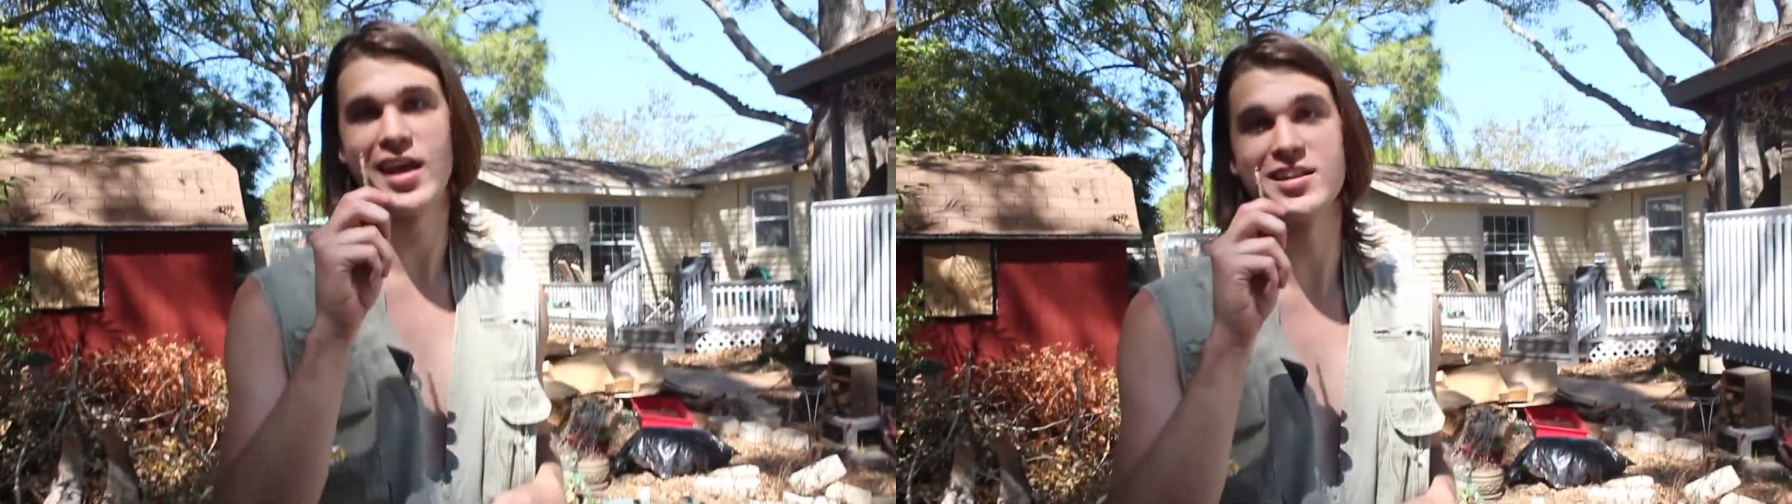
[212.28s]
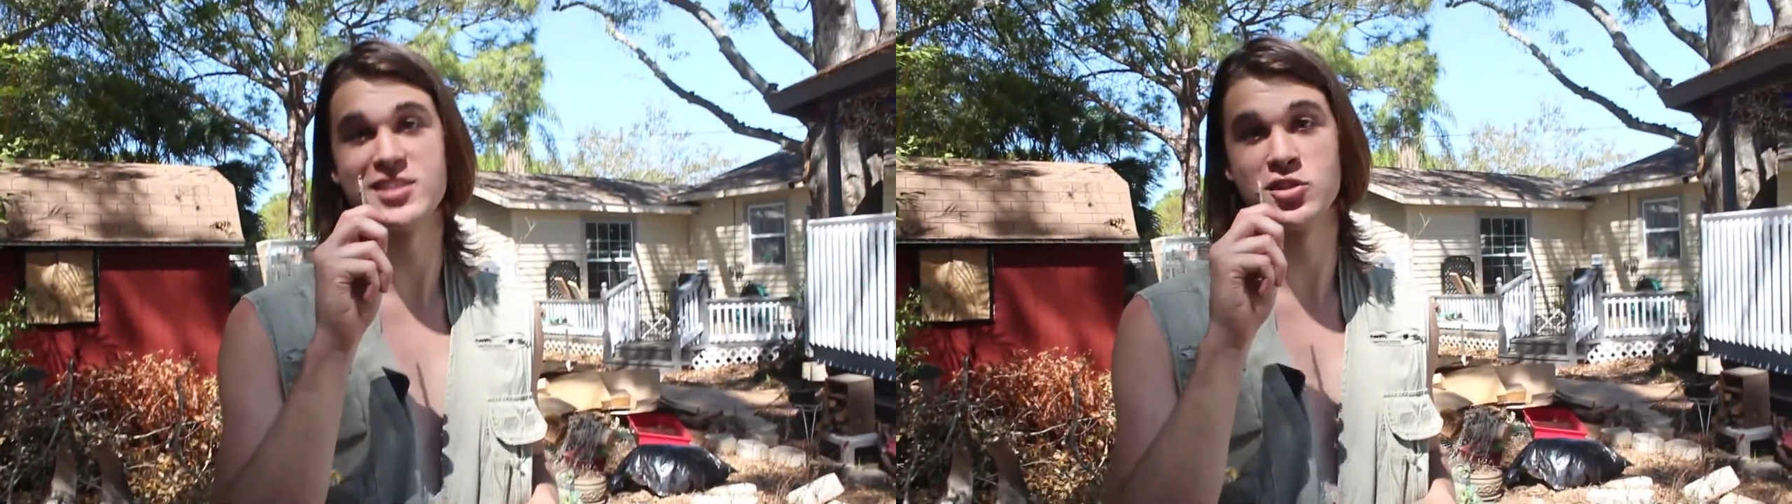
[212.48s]

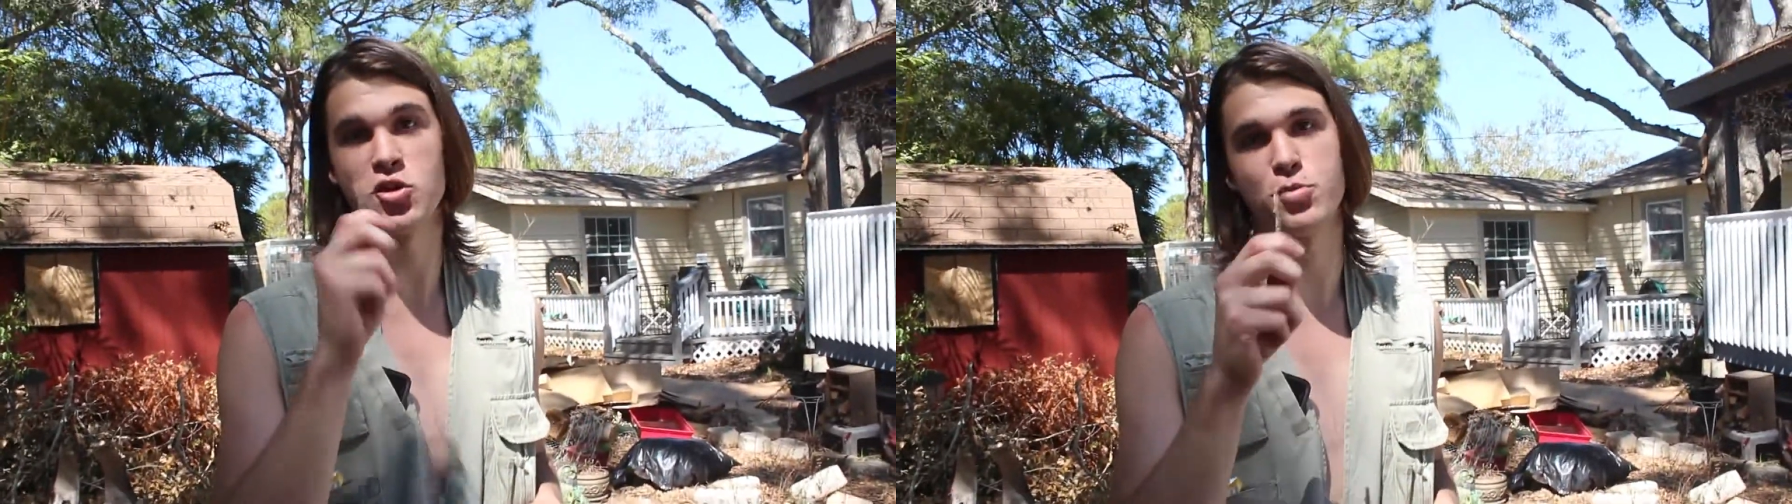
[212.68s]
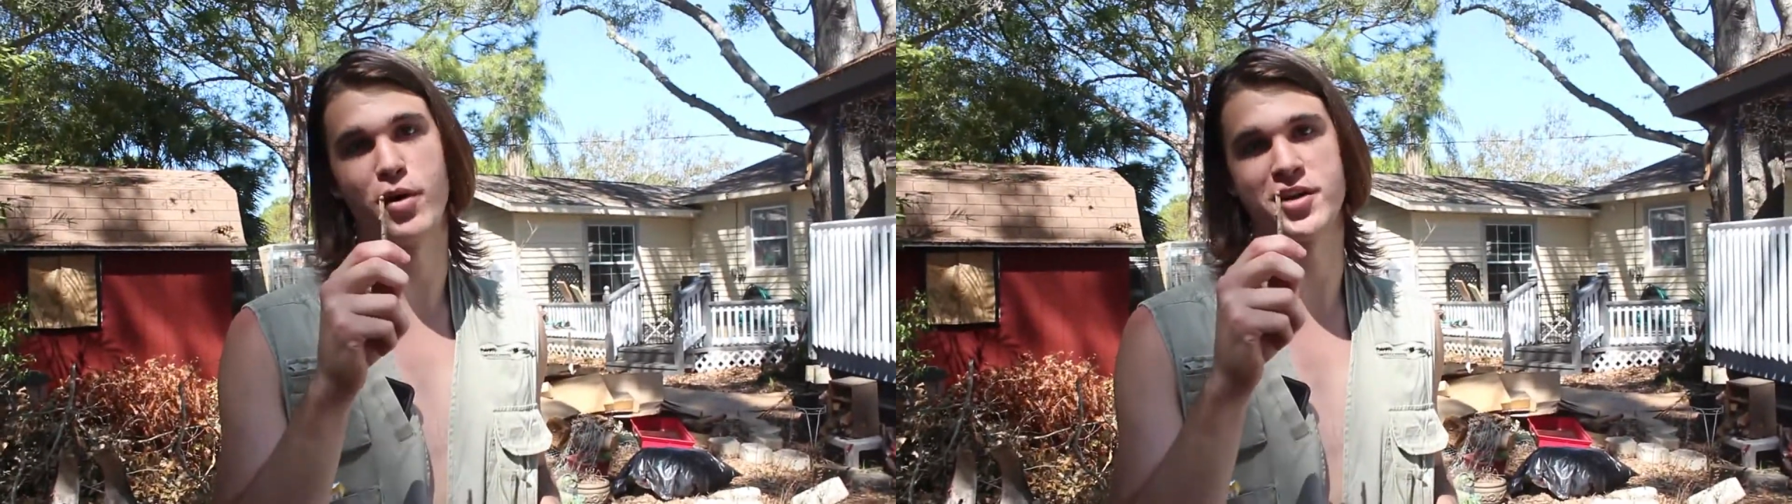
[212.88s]
it's a
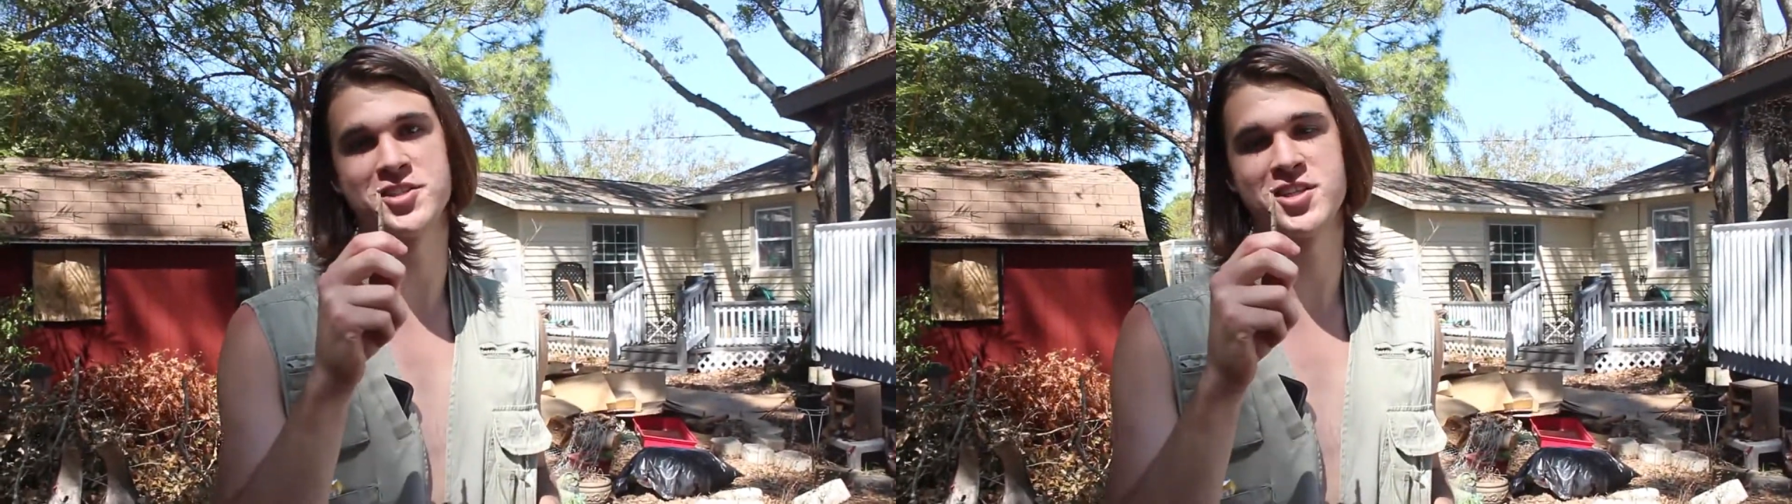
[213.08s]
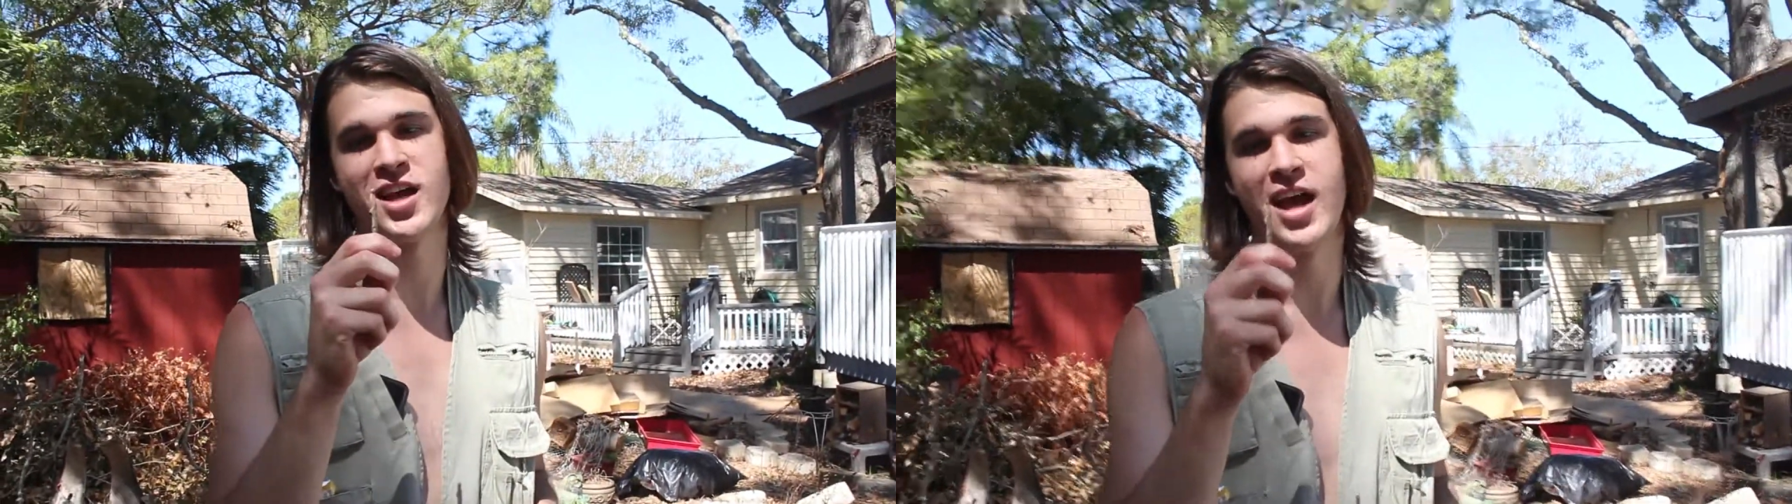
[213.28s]
toothbrush.
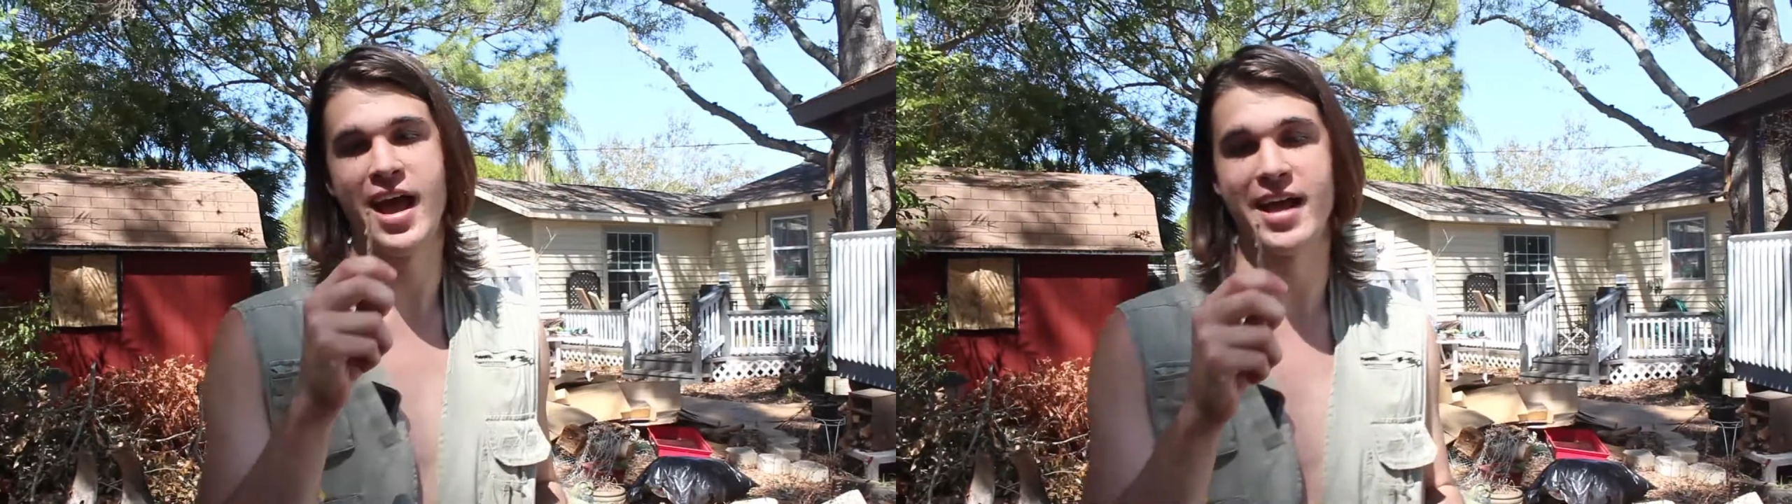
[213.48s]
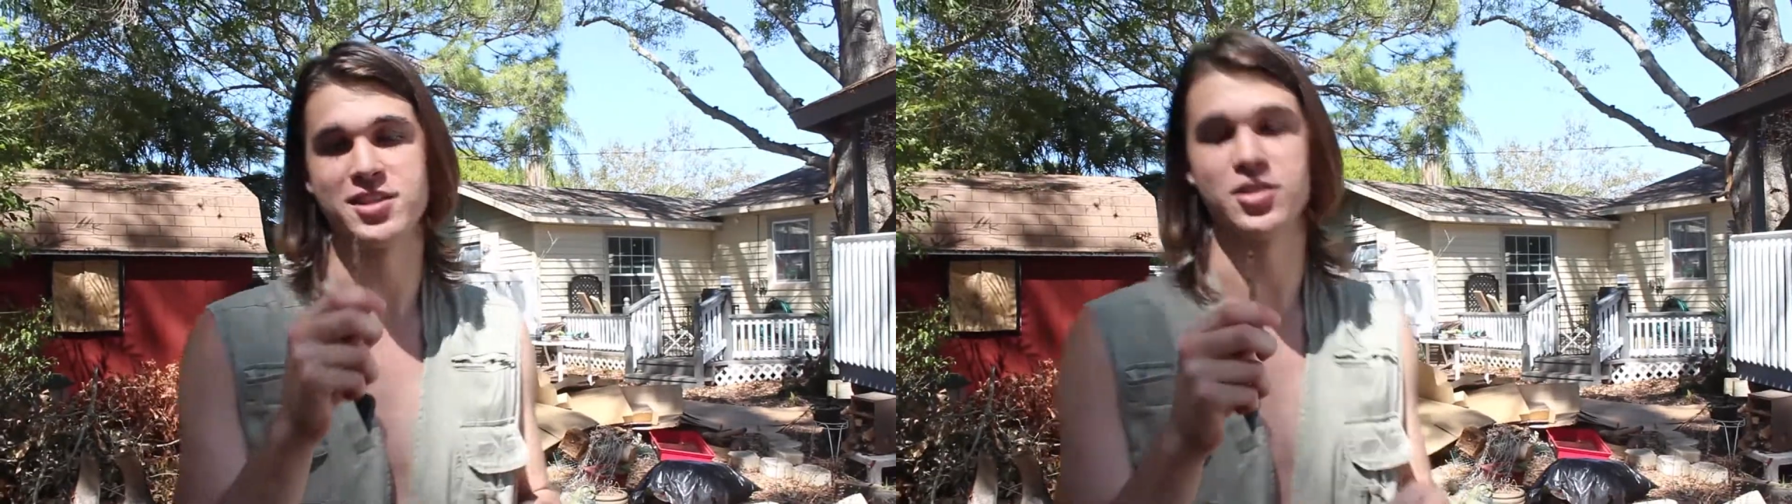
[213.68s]

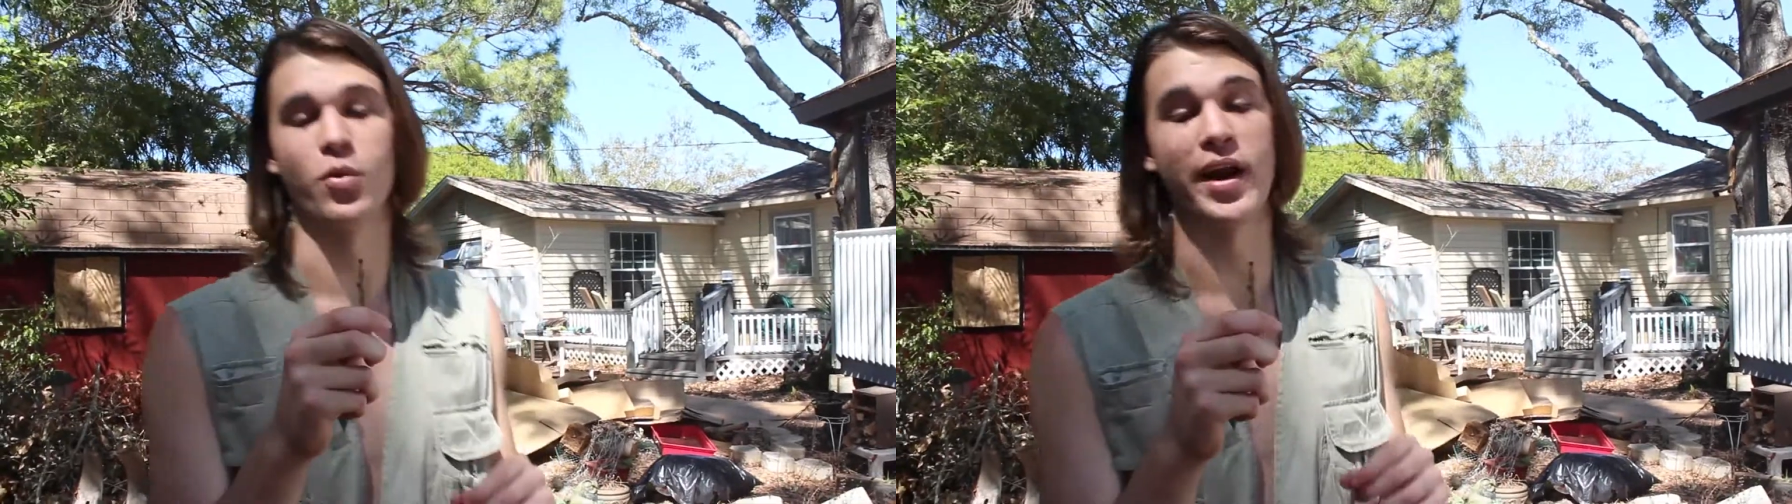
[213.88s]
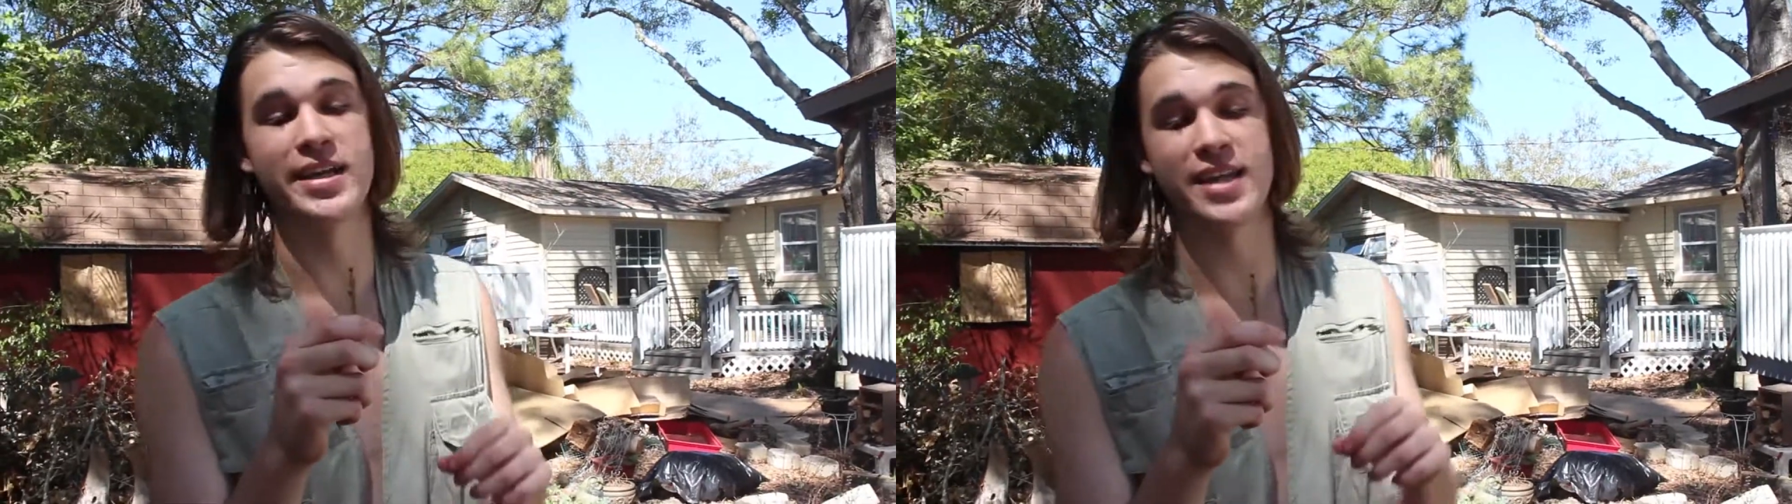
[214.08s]
And so
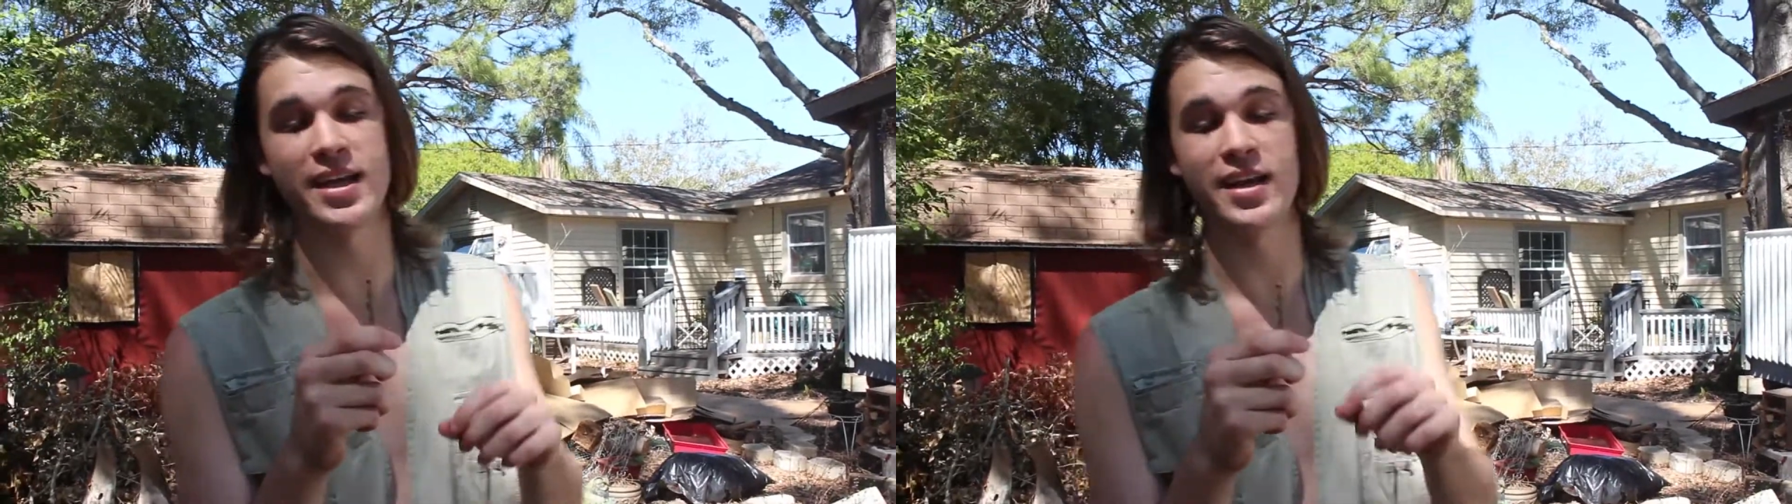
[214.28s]
what I did,